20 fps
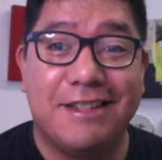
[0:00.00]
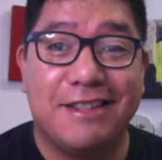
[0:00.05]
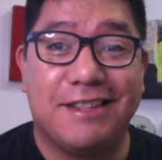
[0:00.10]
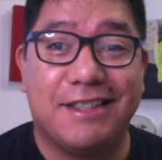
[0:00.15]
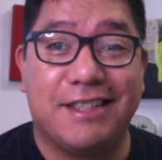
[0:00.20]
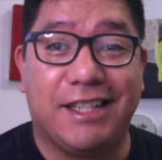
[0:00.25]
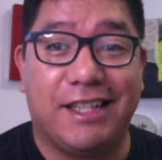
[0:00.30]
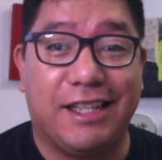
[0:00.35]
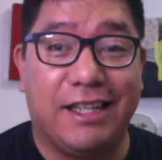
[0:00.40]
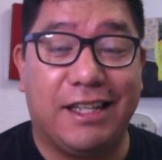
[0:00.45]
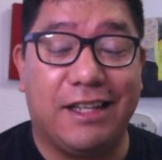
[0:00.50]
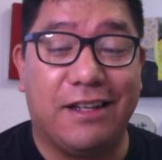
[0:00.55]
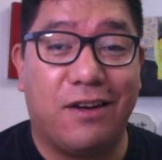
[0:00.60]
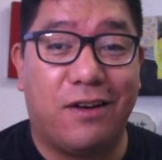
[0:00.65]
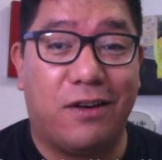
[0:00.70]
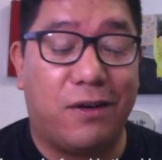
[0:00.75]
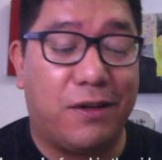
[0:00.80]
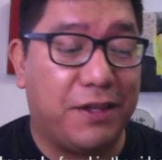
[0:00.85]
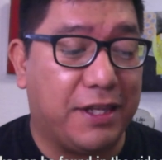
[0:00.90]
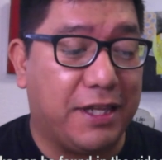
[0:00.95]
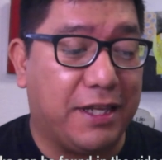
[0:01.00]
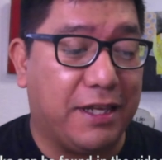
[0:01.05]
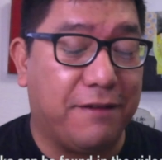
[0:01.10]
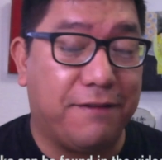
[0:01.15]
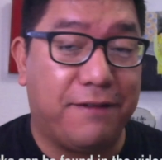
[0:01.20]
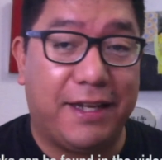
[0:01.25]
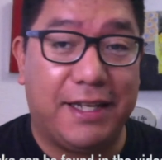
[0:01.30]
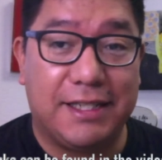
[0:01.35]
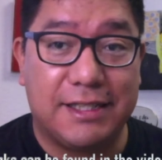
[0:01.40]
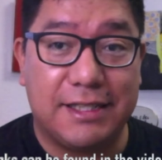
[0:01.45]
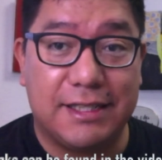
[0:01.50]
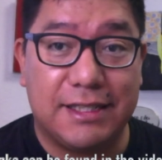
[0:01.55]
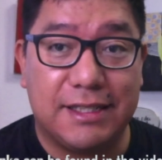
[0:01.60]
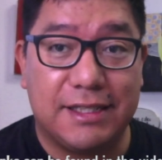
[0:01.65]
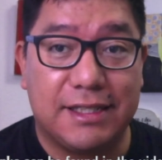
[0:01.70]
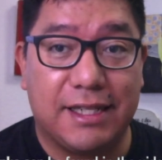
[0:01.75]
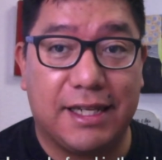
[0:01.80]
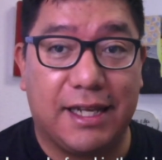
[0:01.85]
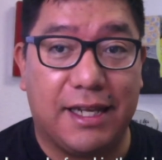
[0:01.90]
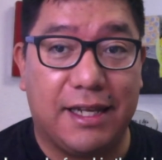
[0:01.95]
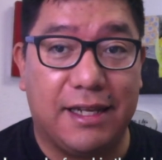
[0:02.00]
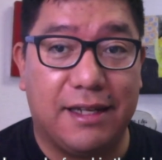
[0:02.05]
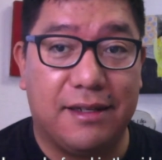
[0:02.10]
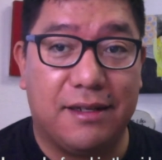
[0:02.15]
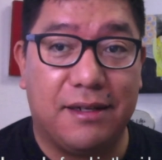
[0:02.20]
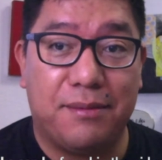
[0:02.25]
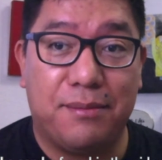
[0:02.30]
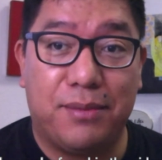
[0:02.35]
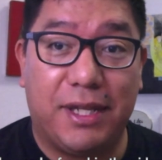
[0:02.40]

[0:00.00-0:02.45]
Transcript: See all the faces and